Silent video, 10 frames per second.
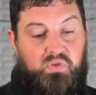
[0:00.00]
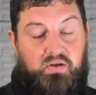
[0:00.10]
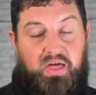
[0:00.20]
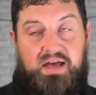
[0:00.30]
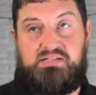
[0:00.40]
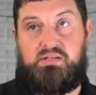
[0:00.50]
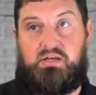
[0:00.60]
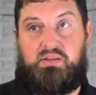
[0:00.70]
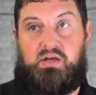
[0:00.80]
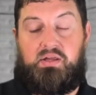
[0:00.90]

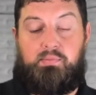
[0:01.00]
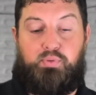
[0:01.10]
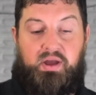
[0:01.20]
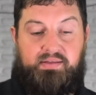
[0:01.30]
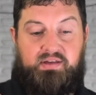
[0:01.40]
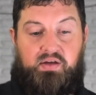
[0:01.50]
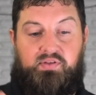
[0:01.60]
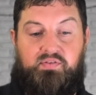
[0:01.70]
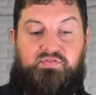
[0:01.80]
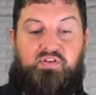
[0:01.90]
Lastly, the, the break it down
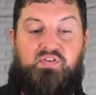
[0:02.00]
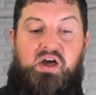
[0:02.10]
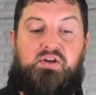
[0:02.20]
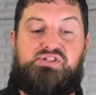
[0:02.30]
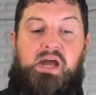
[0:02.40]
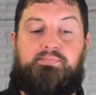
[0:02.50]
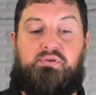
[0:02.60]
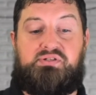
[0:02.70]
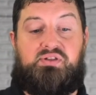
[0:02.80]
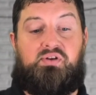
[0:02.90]
the, the final
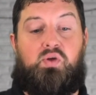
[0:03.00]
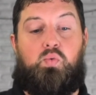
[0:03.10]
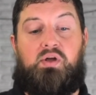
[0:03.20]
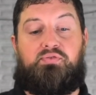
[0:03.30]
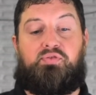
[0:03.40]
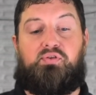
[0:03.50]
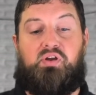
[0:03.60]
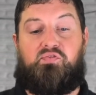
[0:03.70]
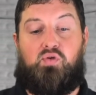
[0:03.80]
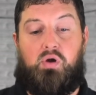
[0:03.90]
chapters 31 through
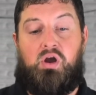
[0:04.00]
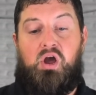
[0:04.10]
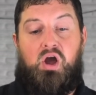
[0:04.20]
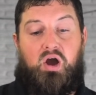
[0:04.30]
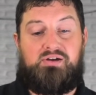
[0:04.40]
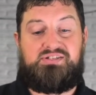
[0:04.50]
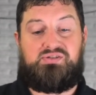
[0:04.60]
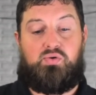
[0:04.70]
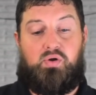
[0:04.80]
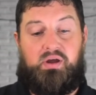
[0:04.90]
34. Our
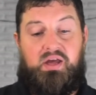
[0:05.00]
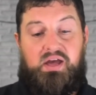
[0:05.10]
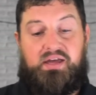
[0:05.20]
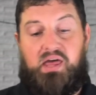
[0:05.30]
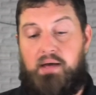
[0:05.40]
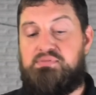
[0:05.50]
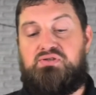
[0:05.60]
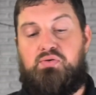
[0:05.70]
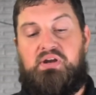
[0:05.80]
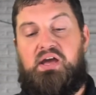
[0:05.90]
story comes
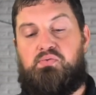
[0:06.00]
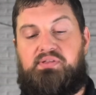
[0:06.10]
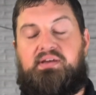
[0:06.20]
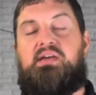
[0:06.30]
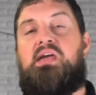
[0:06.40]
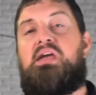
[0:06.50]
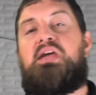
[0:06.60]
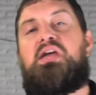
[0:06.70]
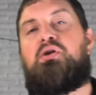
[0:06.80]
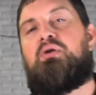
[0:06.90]
to an end with the king
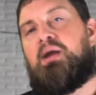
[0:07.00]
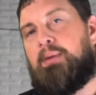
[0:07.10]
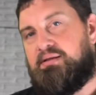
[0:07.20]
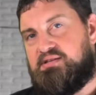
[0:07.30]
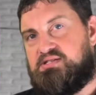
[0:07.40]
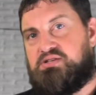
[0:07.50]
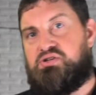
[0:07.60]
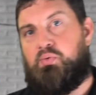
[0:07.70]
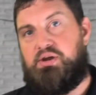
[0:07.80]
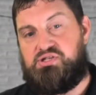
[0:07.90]
hearing about the
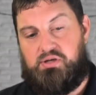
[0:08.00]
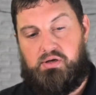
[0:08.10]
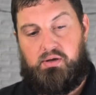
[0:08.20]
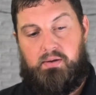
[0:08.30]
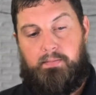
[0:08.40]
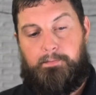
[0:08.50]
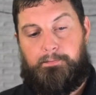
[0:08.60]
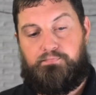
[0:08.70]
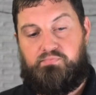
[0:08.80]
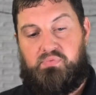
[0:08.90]
situation.
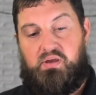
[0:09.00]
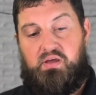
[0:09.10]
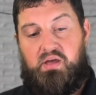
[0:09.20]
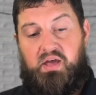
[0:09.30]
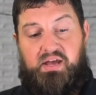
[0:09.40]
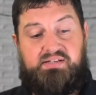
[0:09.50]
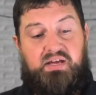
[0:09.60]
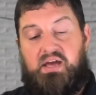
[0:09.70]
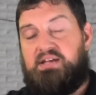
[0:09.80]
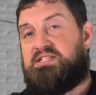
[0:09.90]

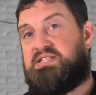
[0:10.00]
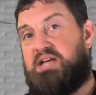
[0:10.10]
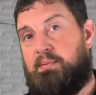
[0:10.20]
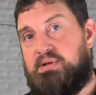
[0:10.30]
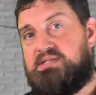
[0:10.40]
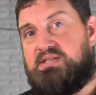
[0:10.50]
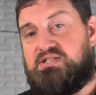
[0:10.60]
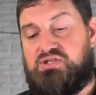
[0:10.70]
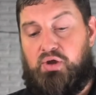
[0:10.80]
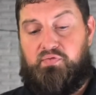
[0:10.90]
He's, he summons the
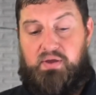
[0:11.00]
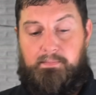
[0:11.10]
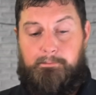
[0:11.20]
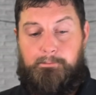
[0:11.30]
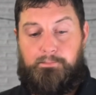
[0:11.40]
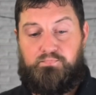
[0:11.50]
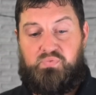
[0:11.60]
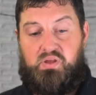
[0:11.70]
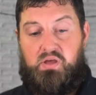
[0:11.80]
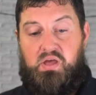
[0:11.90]
servant,
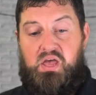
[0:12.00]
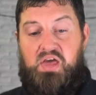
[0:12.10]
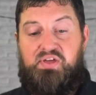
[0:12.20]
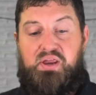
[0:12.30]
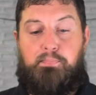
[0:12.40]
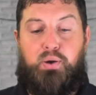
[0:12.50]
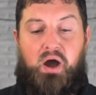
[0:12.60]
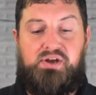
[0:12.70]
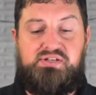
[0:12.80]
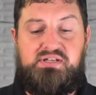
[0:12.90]
and then he
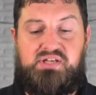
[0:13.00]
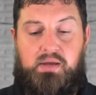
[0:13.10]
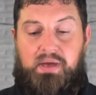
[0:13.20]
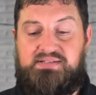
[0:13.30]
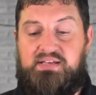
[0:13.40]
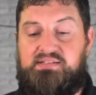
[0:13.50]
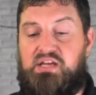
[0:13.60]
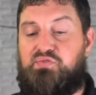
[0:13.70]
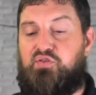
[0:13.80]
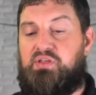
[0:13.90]
punishes him as he
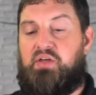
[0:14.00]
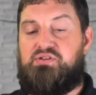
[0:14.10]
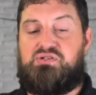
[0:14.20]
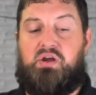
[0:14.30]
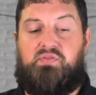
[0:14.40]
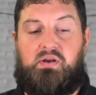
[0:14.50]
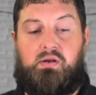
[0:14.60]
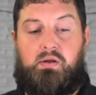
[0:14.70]
did for the other servant.